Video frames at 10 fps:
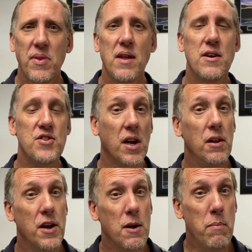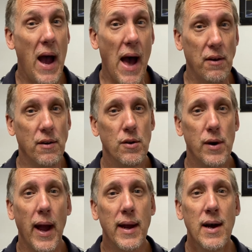and there's a clear pattern,
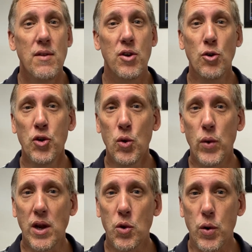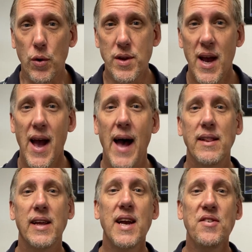okay? Those who recruit at
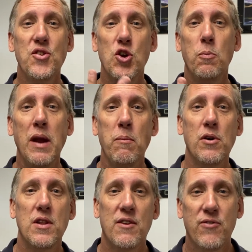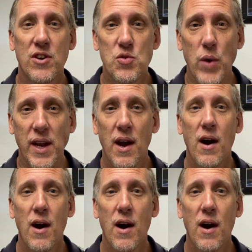least 2 people in their first week